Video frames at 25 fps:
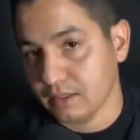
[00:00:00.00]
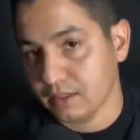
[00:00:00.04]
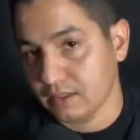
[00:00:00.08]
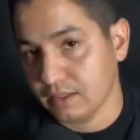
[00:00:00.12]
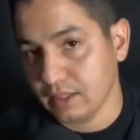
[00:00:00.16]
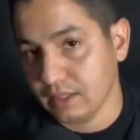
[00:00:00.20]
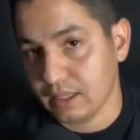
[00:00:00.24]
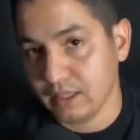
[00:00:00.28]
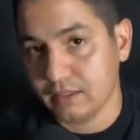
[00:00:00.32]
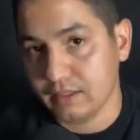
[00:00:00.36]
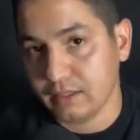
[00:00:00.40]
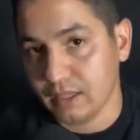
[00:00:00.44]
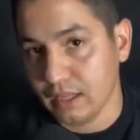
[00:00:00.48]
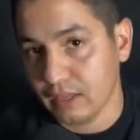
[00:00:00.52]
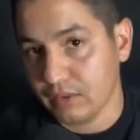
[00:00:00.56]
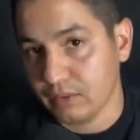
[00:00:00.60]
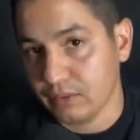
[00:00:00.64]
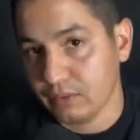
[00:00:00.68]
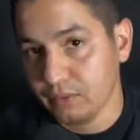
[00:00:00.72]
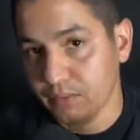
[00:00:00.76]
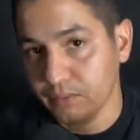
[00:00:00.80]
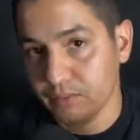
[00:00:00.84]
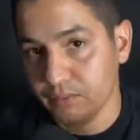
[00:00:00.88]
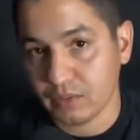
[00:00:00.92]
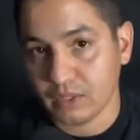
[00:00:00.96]
Stay
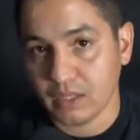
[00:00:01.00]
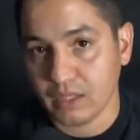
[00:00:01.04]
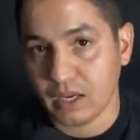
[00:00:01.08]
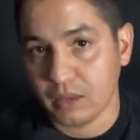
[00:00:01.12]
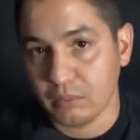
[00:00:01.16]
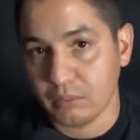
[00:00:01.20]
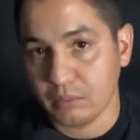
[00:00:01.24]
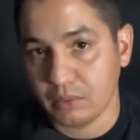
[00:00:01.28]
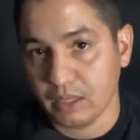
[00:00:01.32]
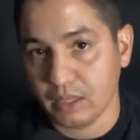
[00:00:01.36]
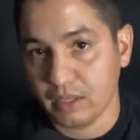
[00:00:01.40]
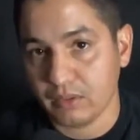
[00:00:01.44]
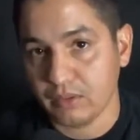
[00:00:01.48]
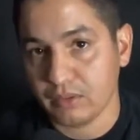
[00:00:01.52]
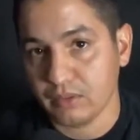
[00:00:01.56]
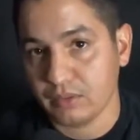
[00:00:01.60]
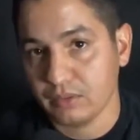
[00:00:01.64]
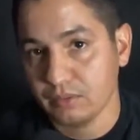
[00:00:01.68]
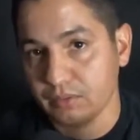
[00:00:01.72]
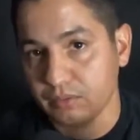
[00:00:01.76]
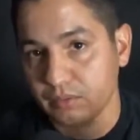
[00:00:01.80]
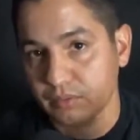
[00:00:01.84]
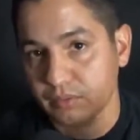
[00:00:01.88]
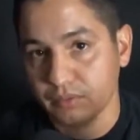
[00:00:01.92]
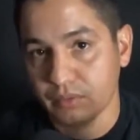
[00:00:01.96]
safe. God bless.